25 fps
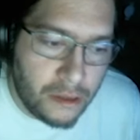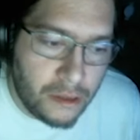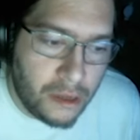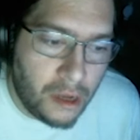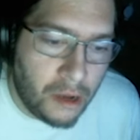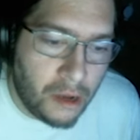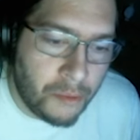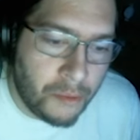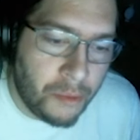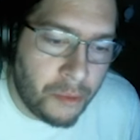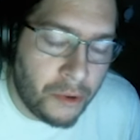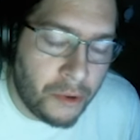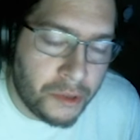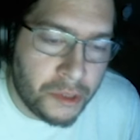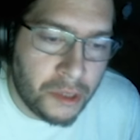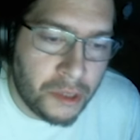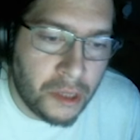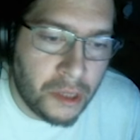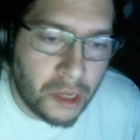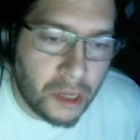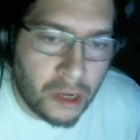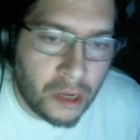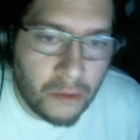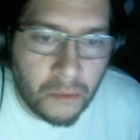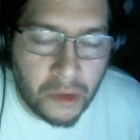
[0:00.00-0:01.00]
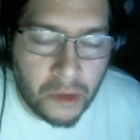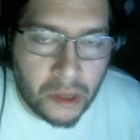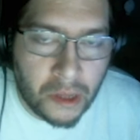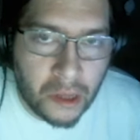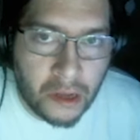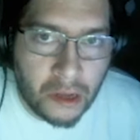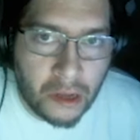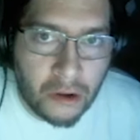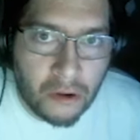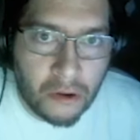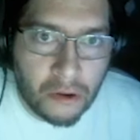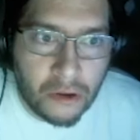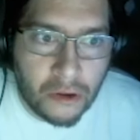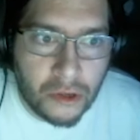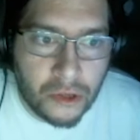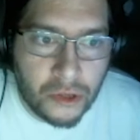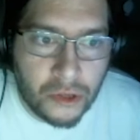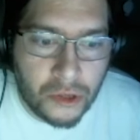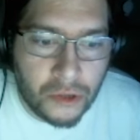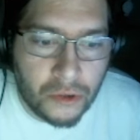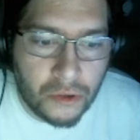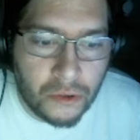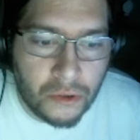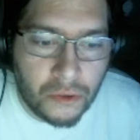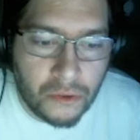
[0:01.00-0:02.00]
I'll post it like a week later
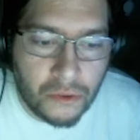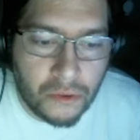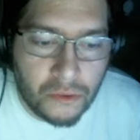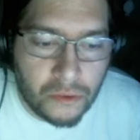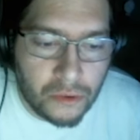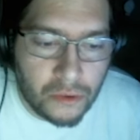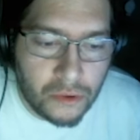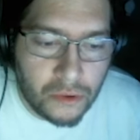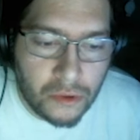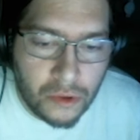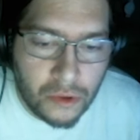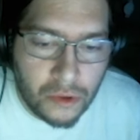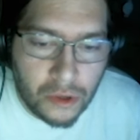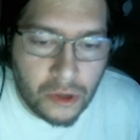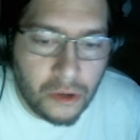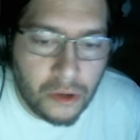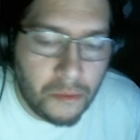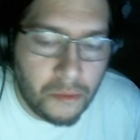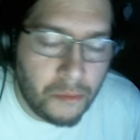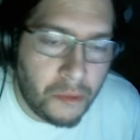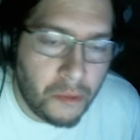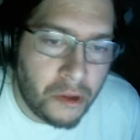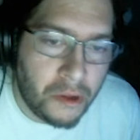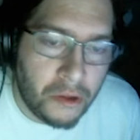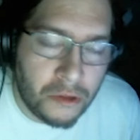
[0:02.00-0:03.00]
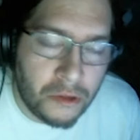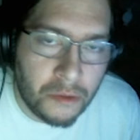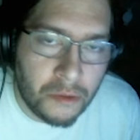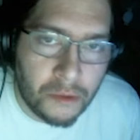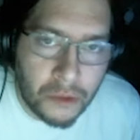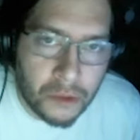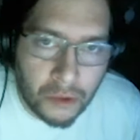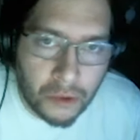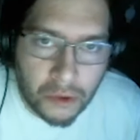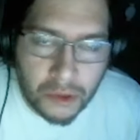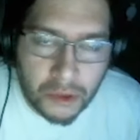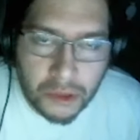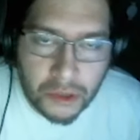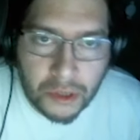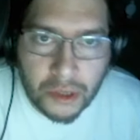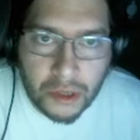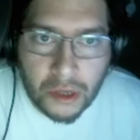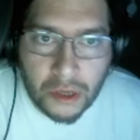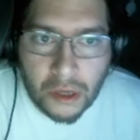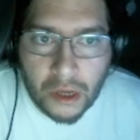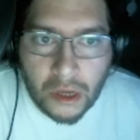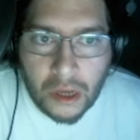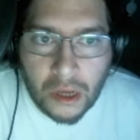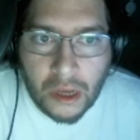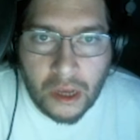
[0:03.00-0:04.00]
to my YouTube shorts.
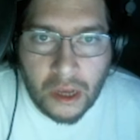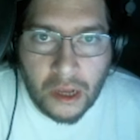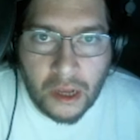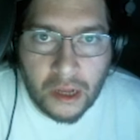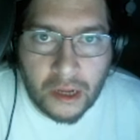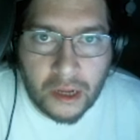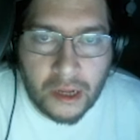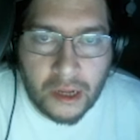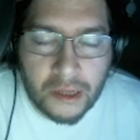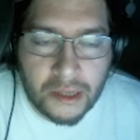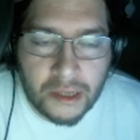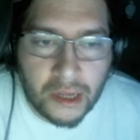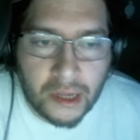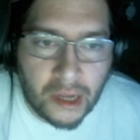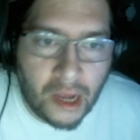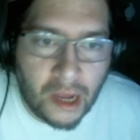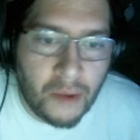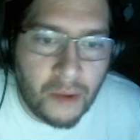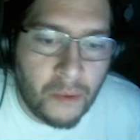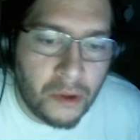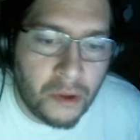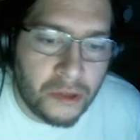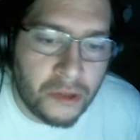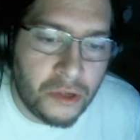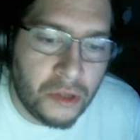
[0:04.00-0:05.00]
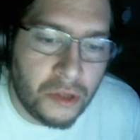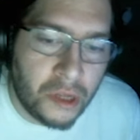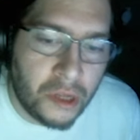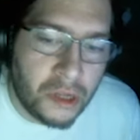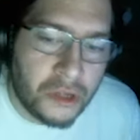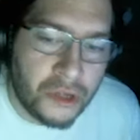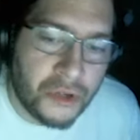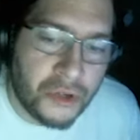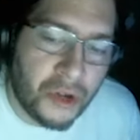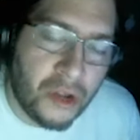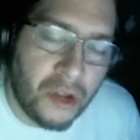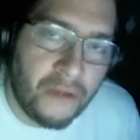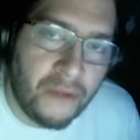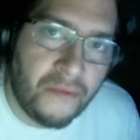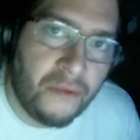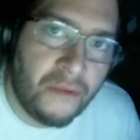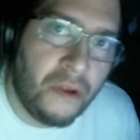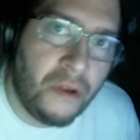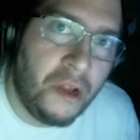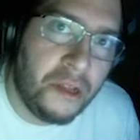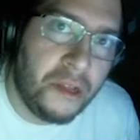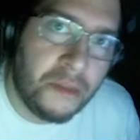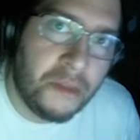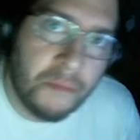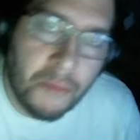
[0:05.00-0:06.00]
Because like I want to like drive
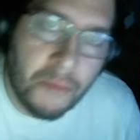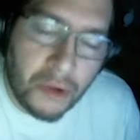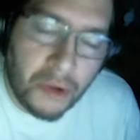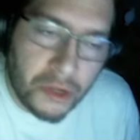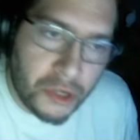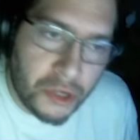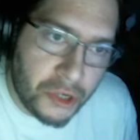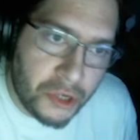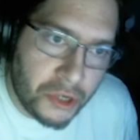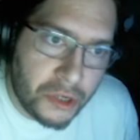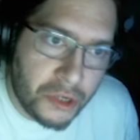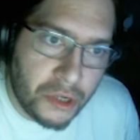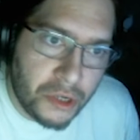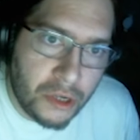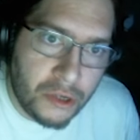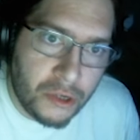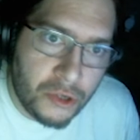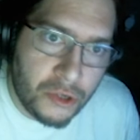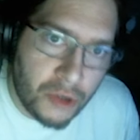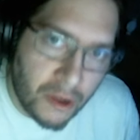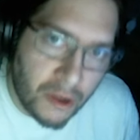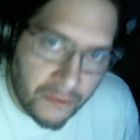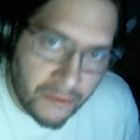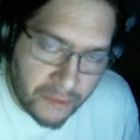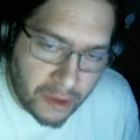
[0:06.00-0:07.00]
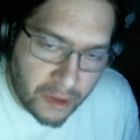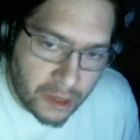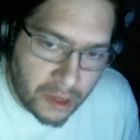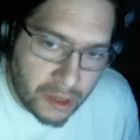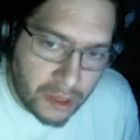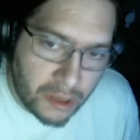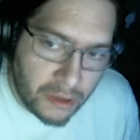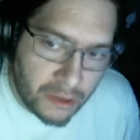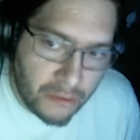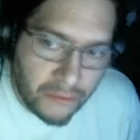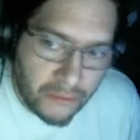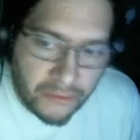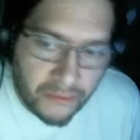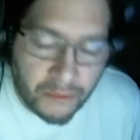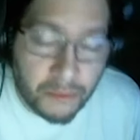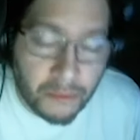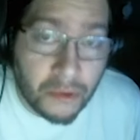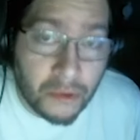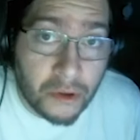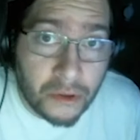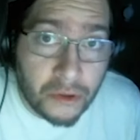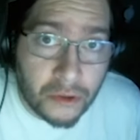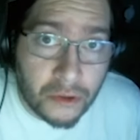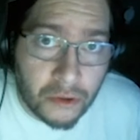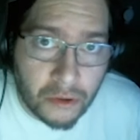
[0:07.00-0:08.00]
as much traffic from
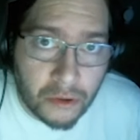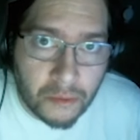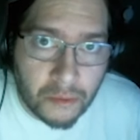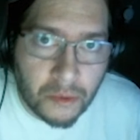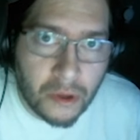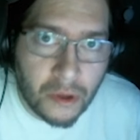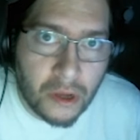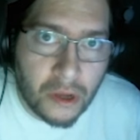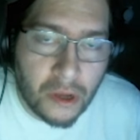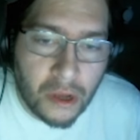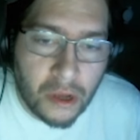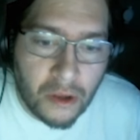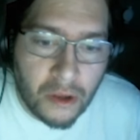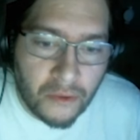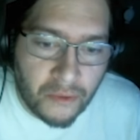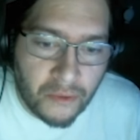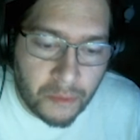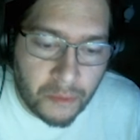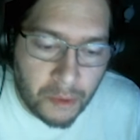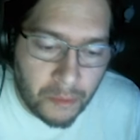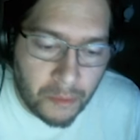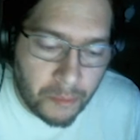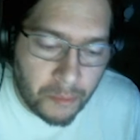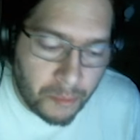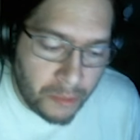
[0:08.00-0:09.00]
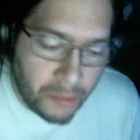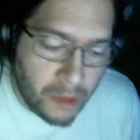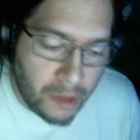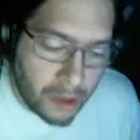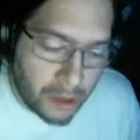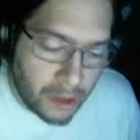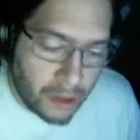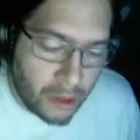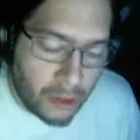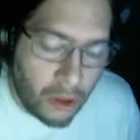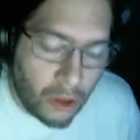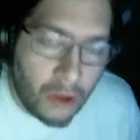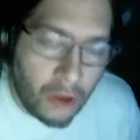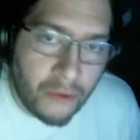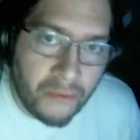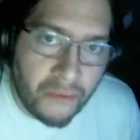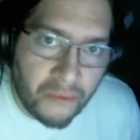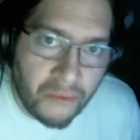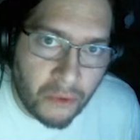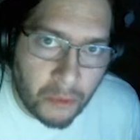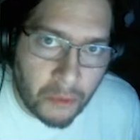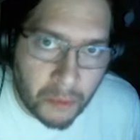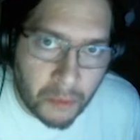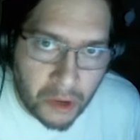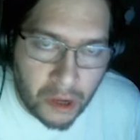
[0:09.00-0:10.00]
YouTube, from the long
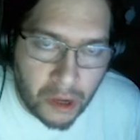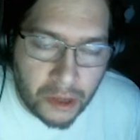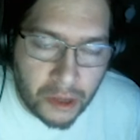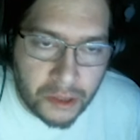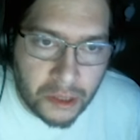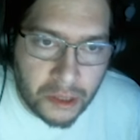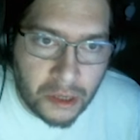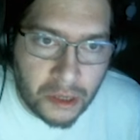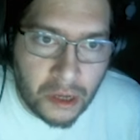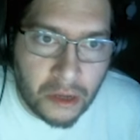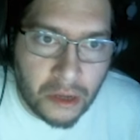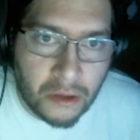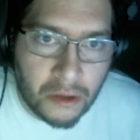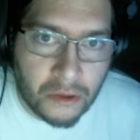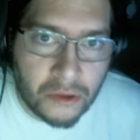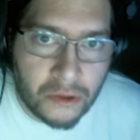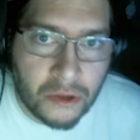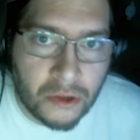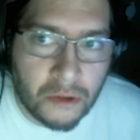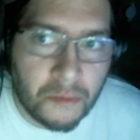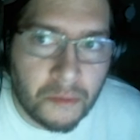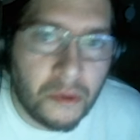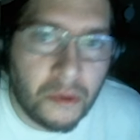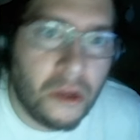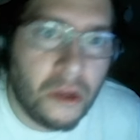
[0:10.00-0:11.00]
form content on YouTube,